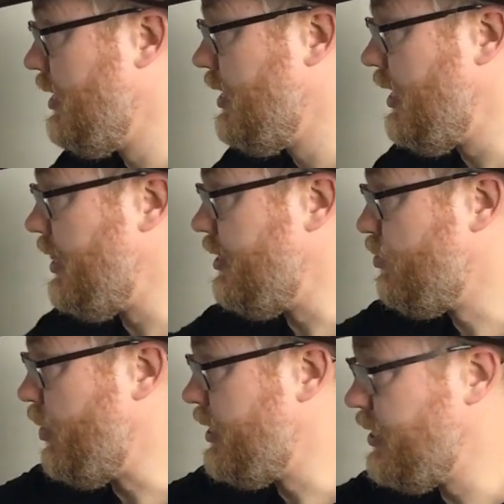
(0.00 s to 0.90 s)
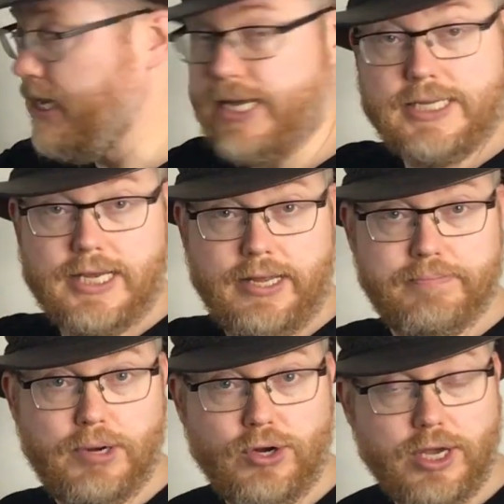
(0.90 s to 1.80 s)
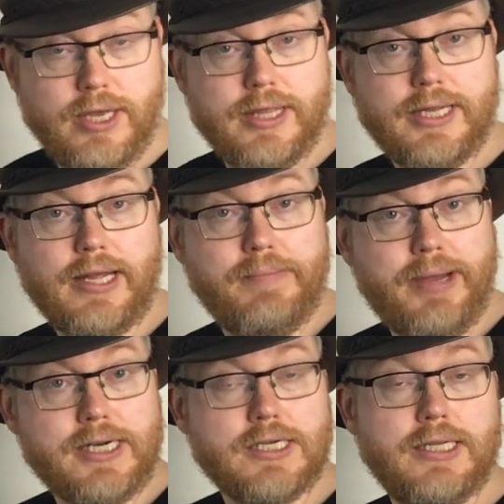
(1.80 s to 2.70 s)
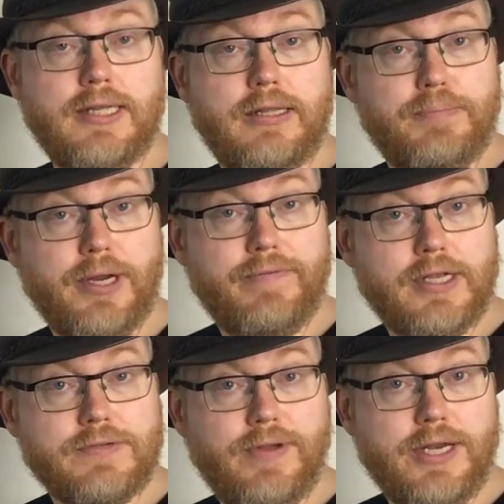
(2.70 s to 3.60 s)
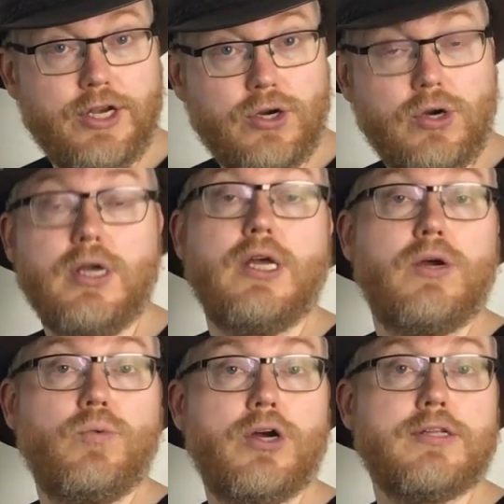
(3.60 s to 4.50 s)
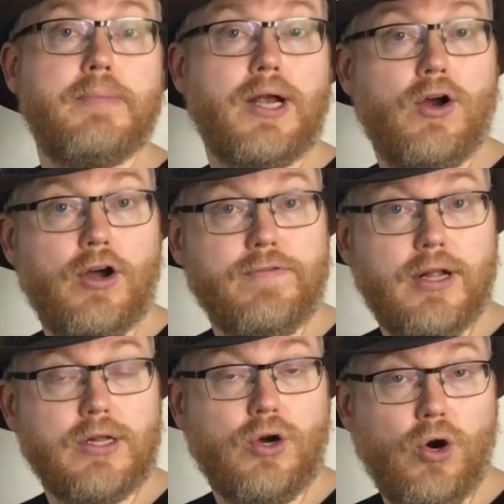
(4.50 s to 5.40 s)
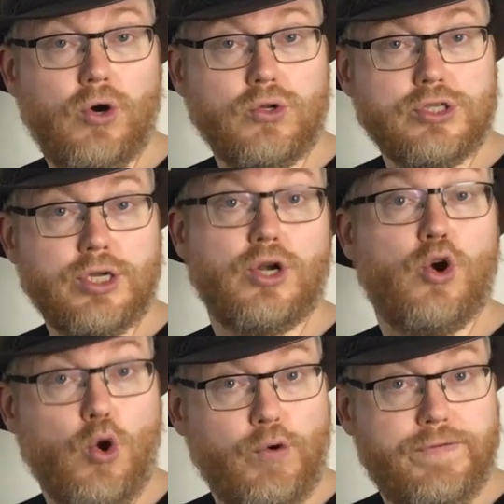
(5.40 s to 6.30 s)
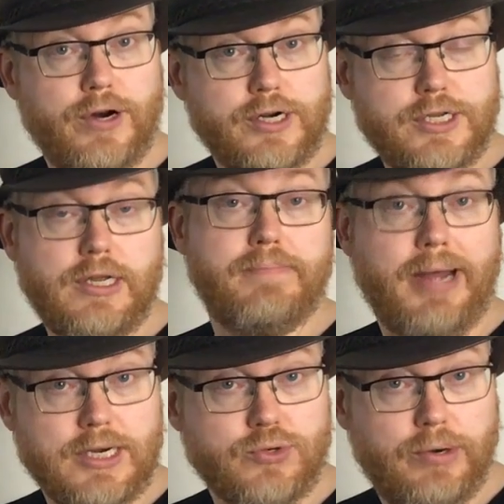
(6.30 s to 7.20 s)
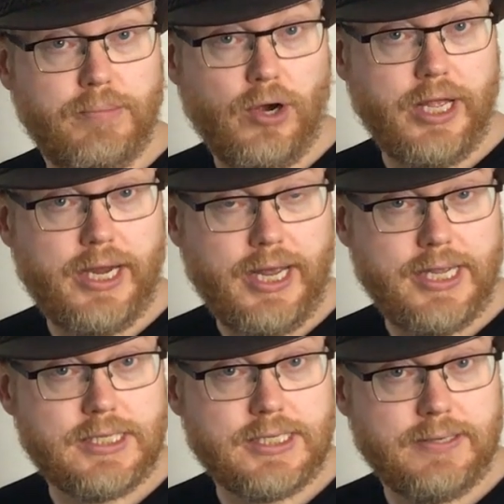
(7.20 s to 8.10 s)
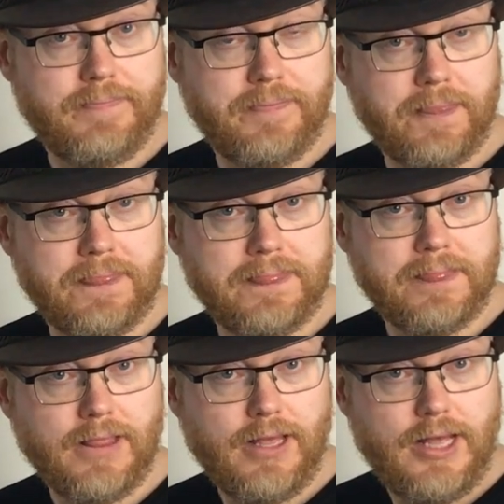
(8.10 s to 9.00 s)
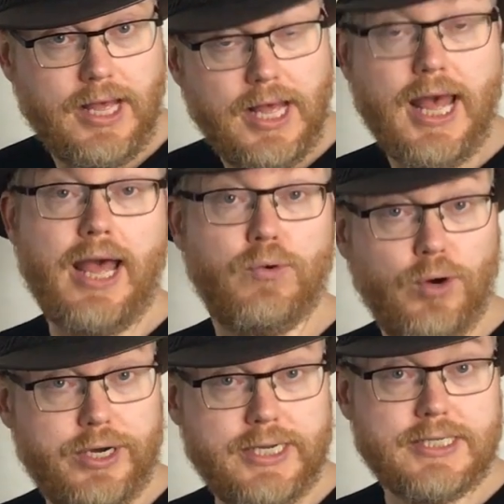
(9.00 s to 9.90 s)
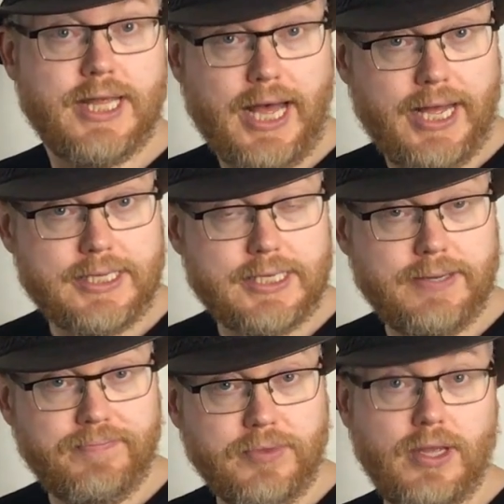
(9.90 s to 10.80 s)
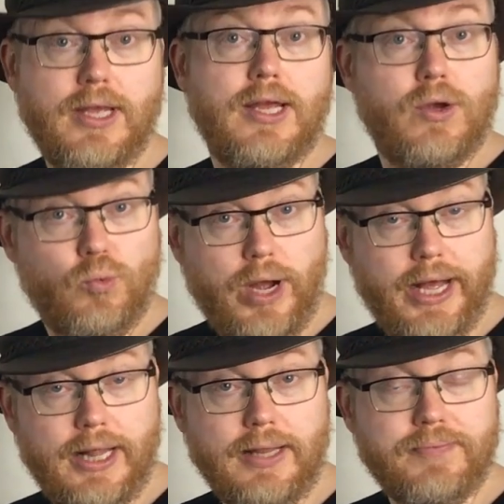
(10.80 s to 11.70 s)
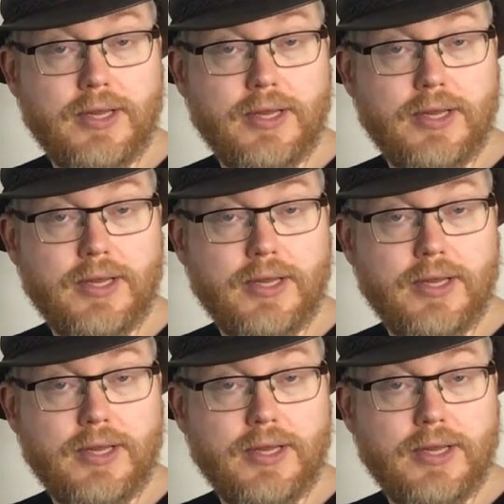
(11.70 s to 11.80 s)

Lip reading: in the 2018 book that I mentioned in the previous video, what McConville calls covert matrimoieties. And what is that? Well,